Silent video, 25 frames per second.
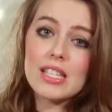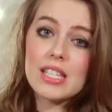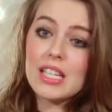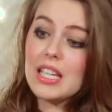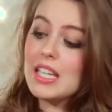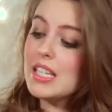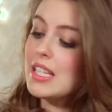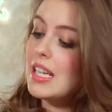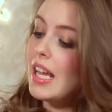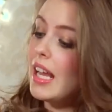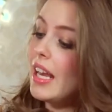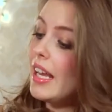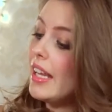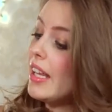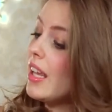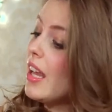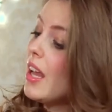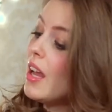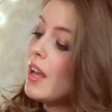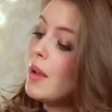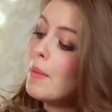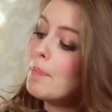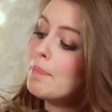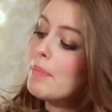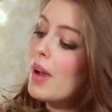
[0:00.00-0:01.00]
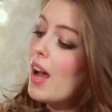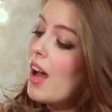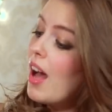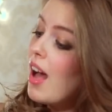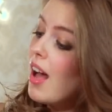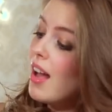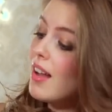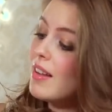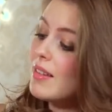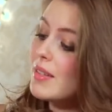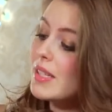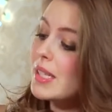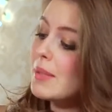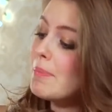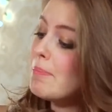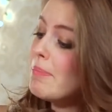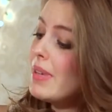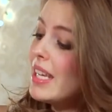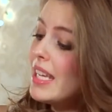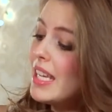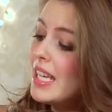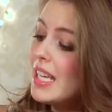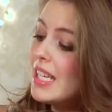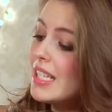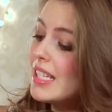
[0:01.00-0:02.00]
detailing, pearls,
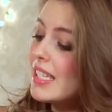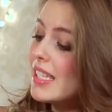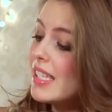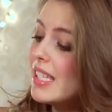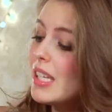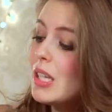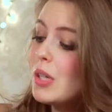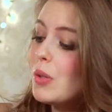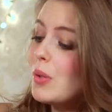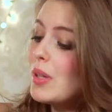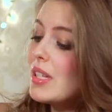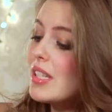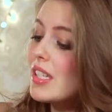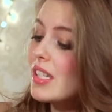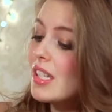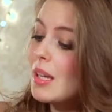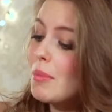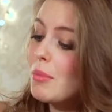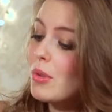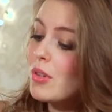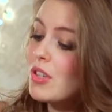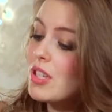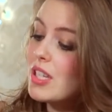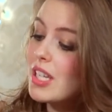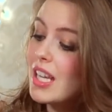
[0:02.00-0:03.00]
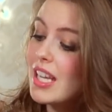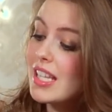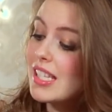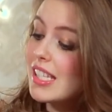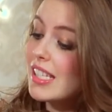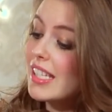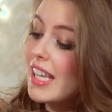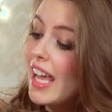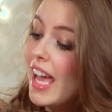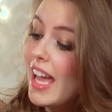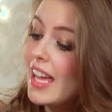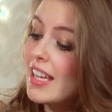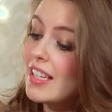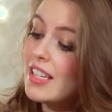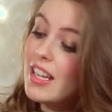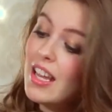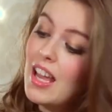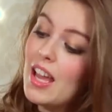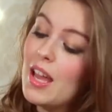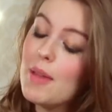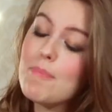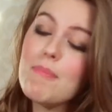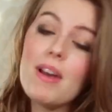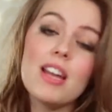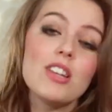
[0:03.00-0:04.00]
beads, sequins, diamantes again,
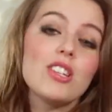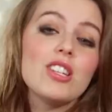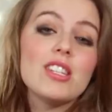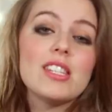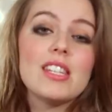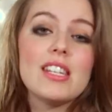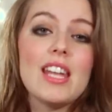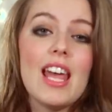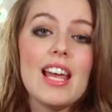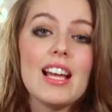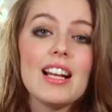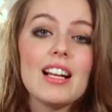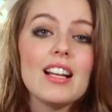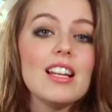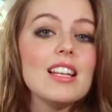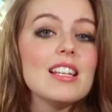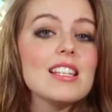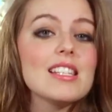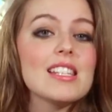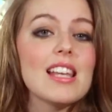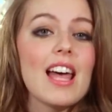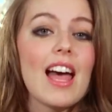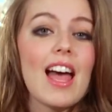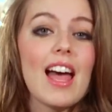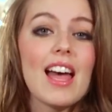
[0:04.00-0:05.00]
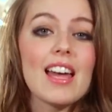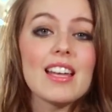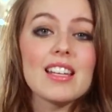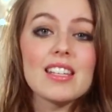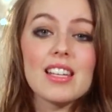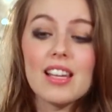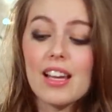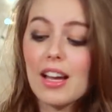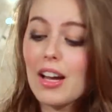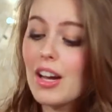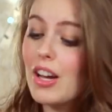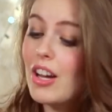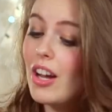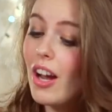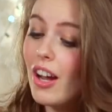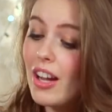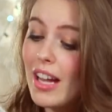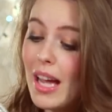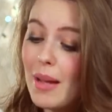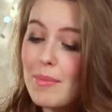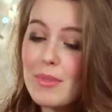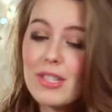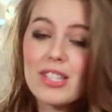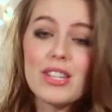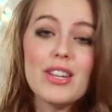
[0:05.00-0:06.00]
matches the necklace, and I
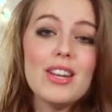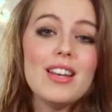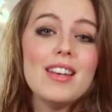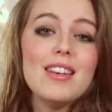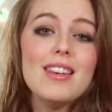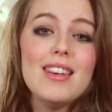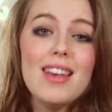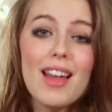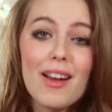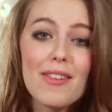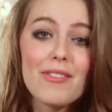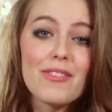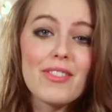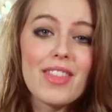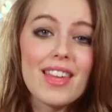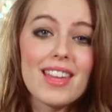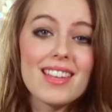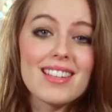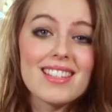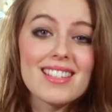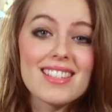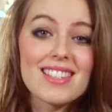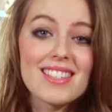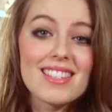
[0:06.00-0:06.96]
absolutely love this.